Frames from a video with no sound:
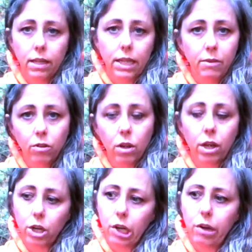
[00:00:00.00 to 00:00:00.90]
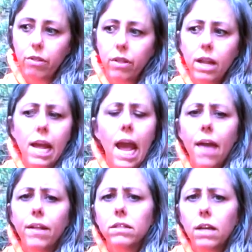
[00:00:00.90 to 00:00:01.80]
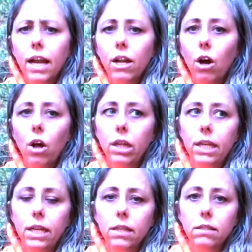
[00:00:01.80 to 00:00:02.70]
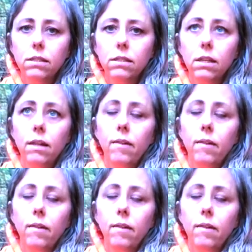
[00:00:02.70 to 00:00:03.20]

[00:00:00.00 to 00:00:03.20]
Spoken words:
evil on Earth, and that's kind of all it is.